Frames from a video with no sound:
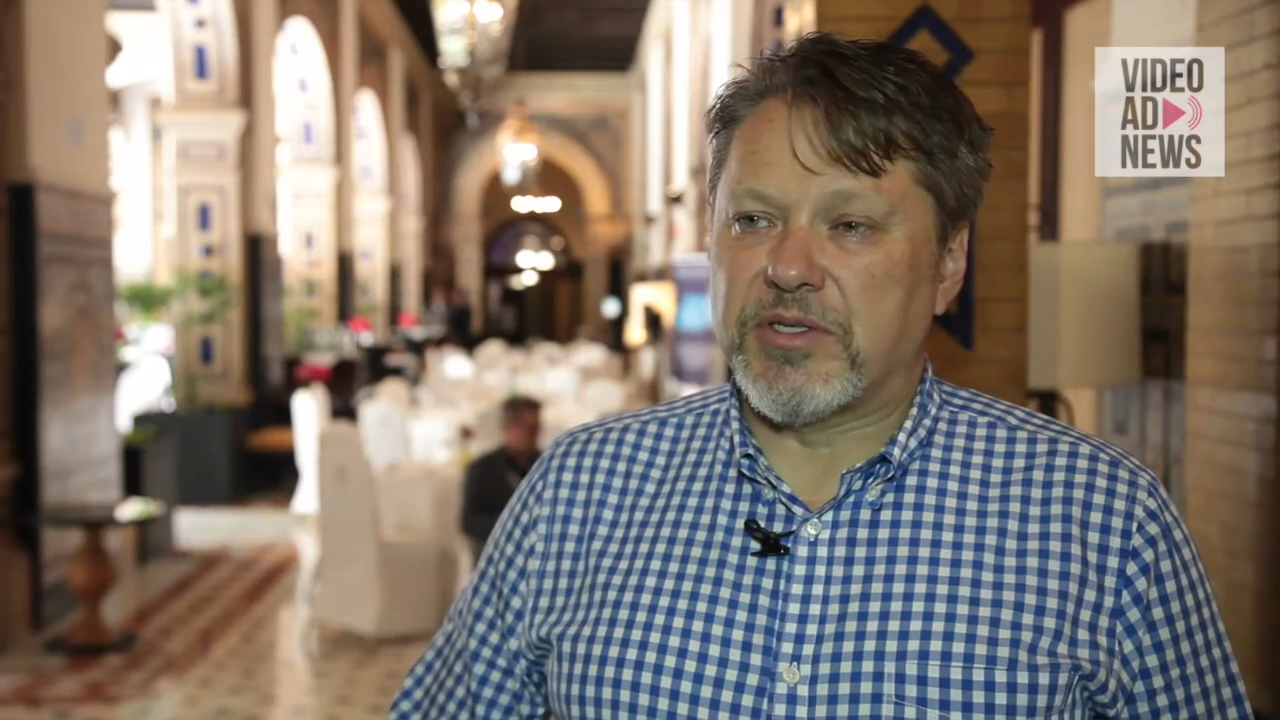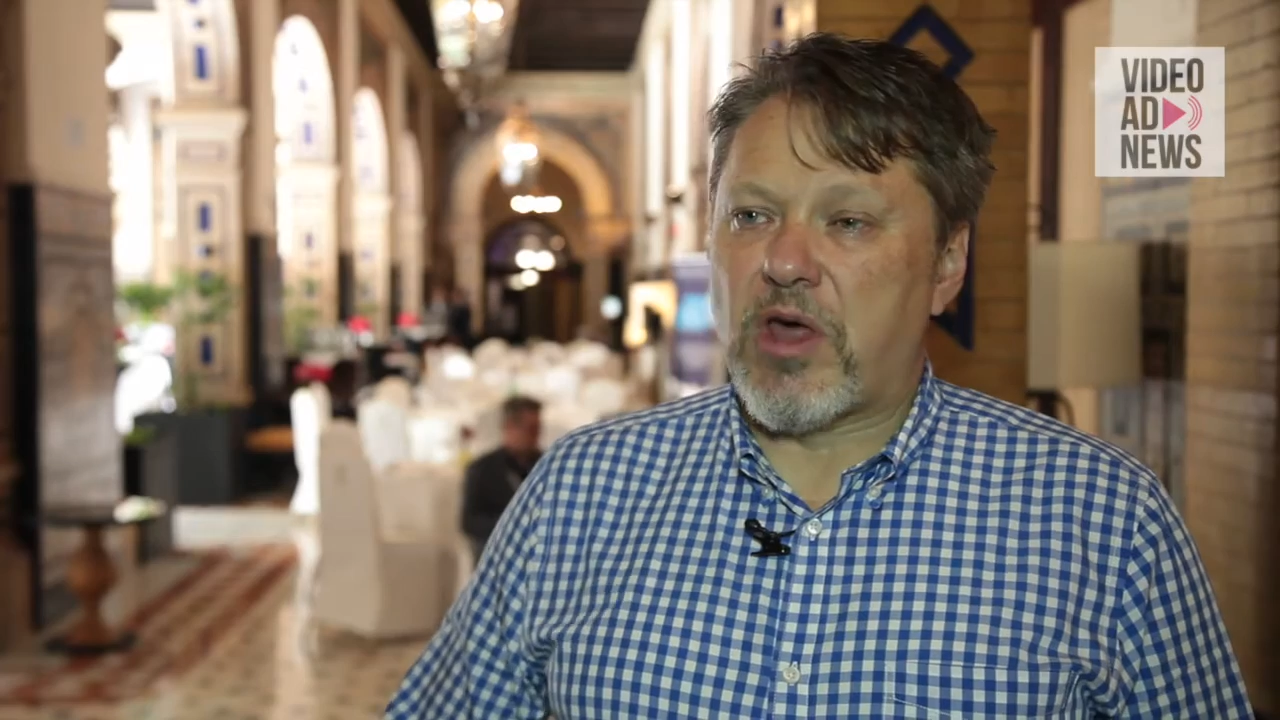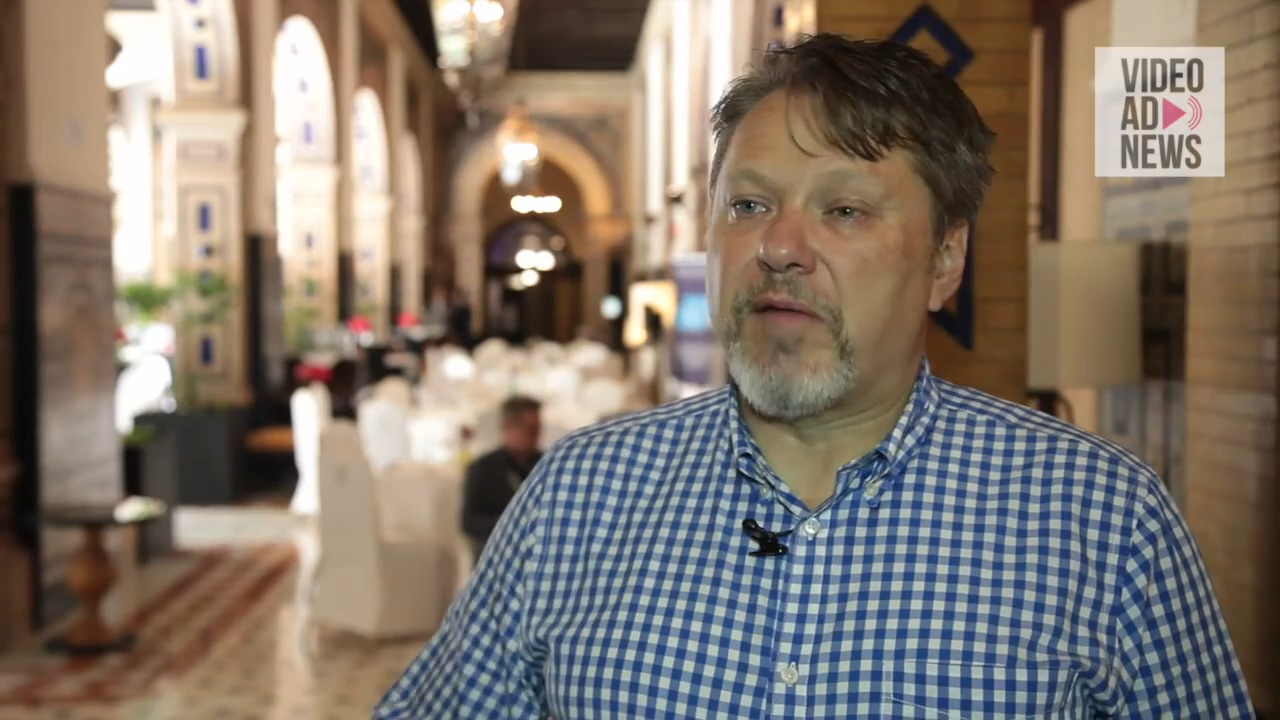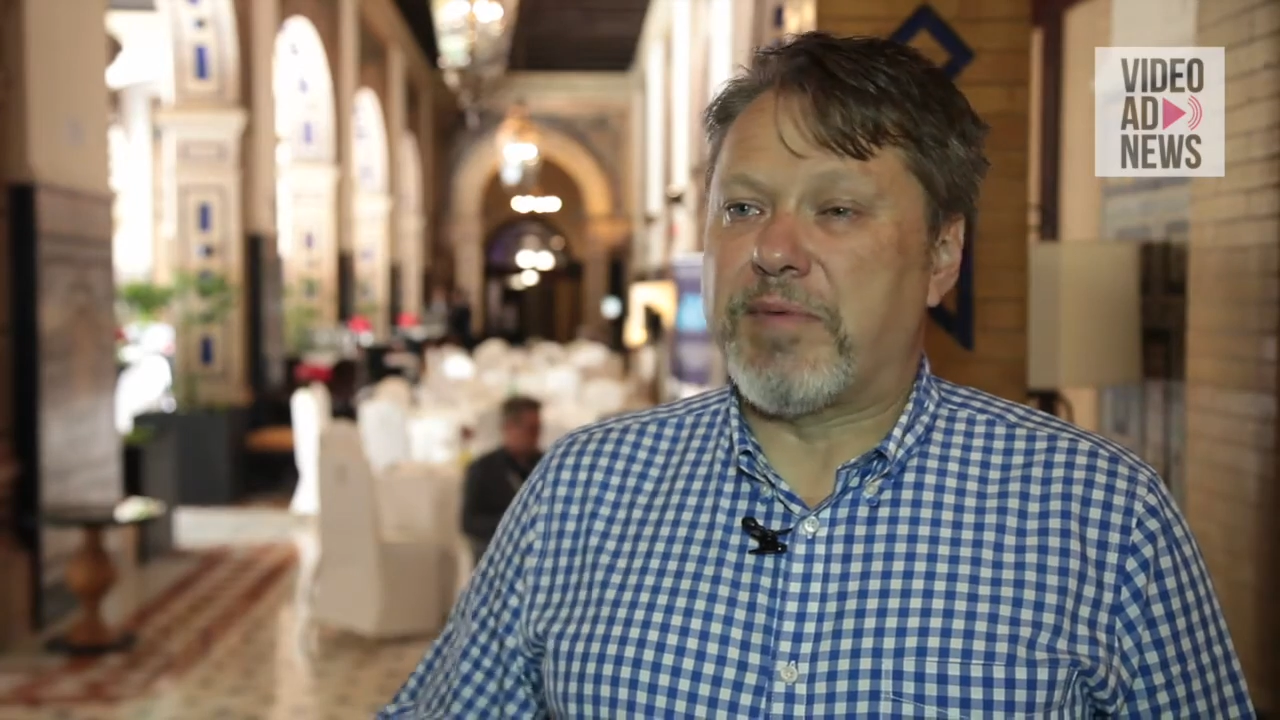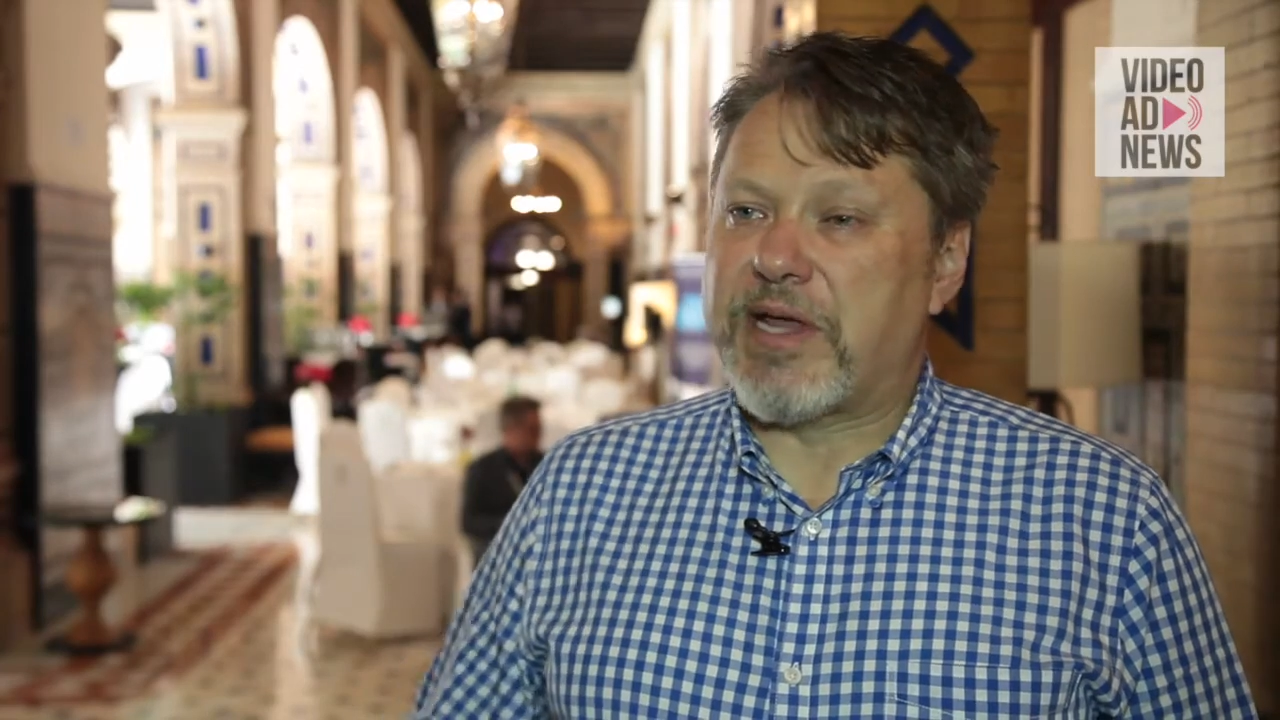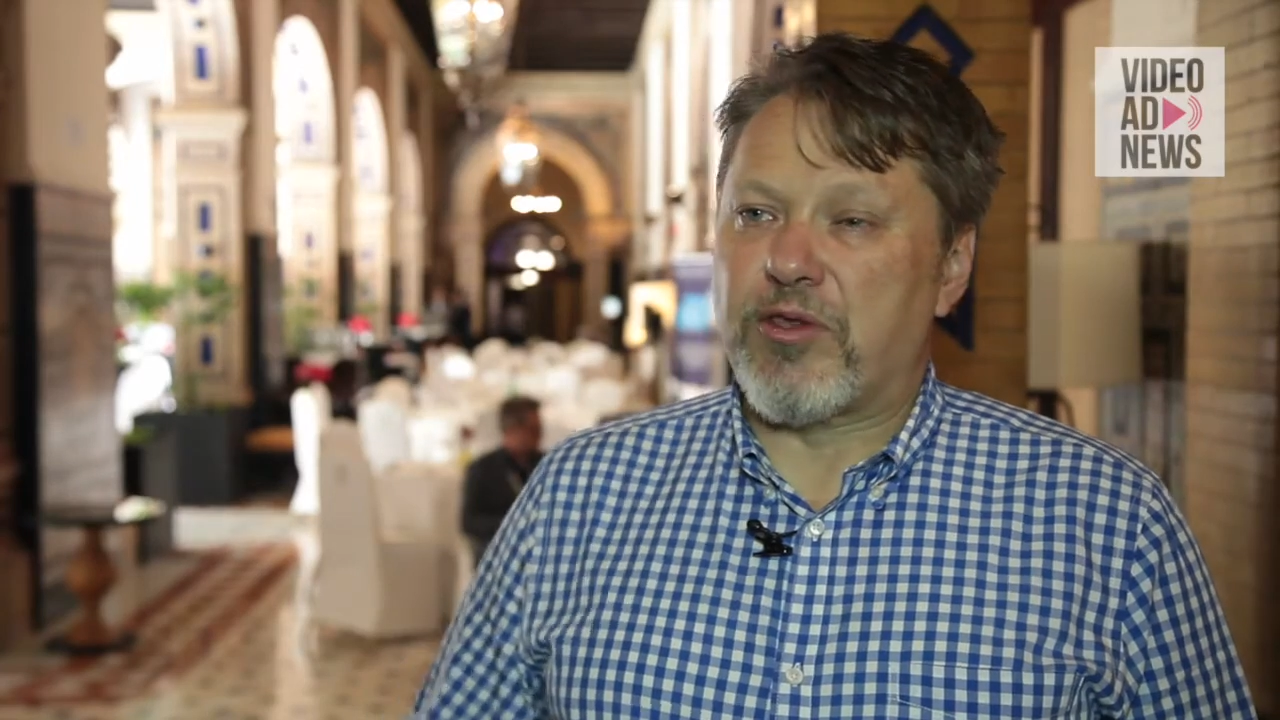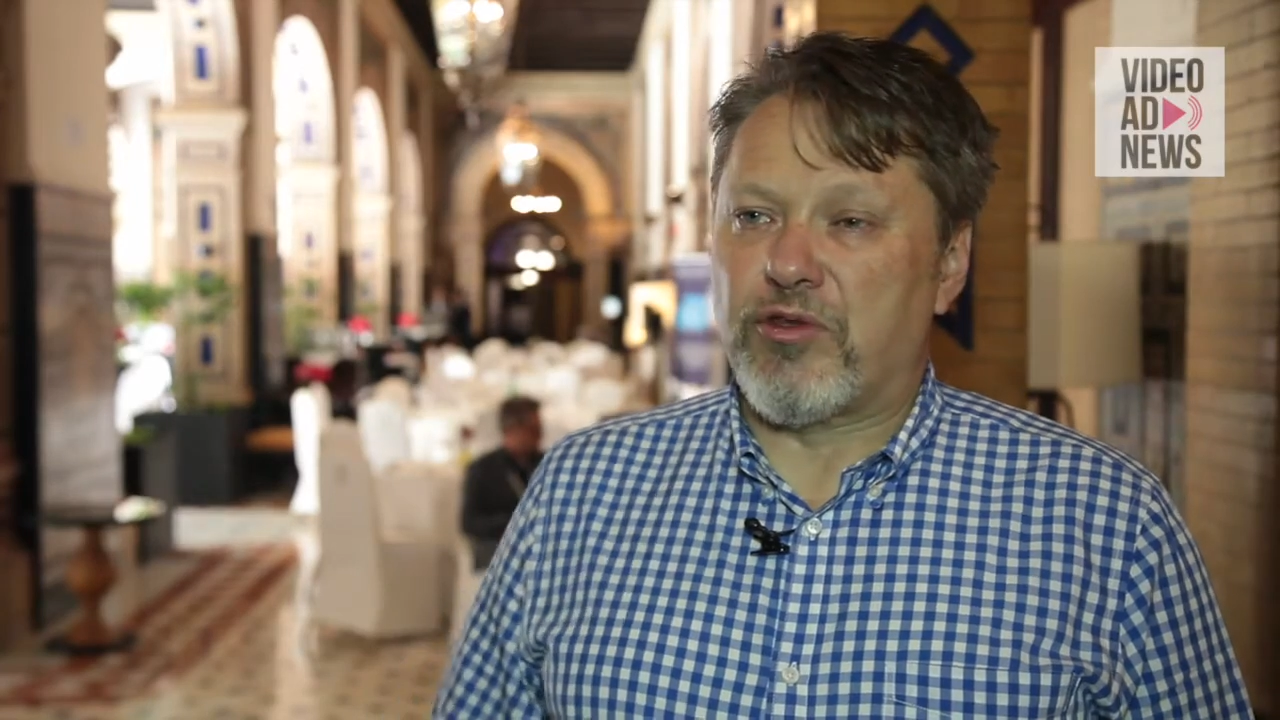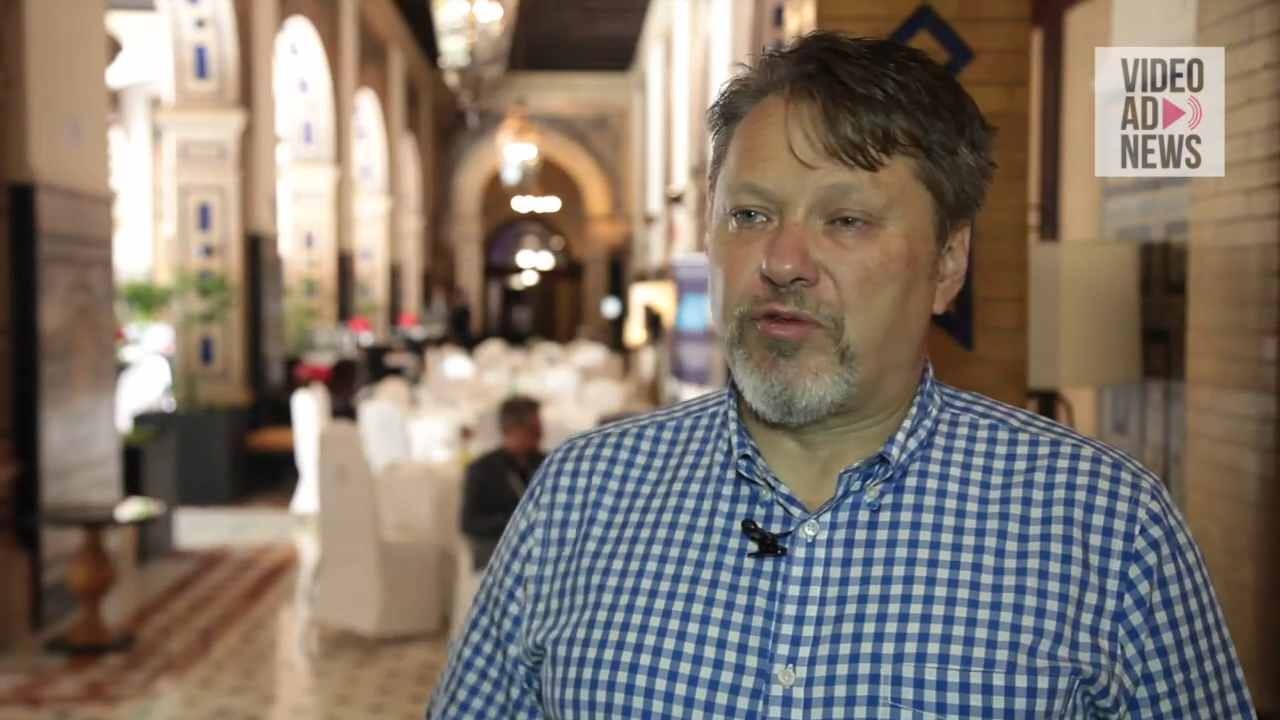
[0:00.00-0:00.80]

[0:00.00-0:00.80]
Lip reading: a lot of potential